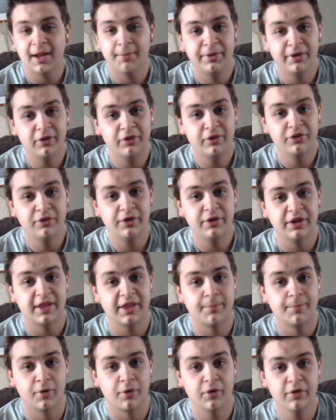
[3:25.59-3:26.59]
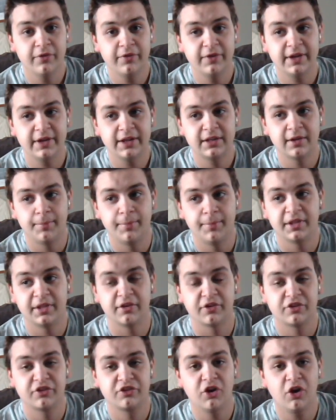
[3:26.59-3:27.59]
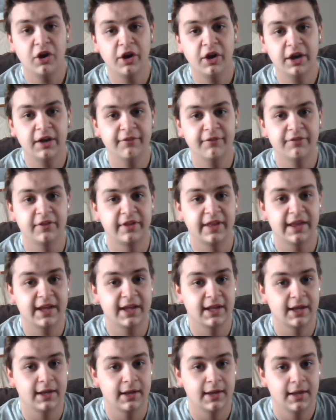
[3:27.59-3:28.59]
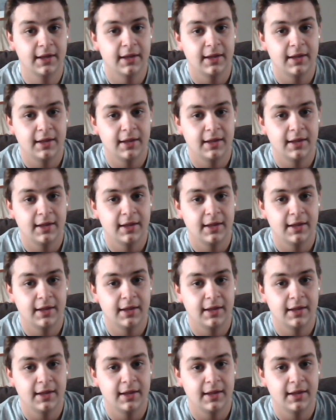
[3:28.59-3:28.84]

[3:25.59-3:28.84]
not be able to do anything perfect, but they're strong enough that they can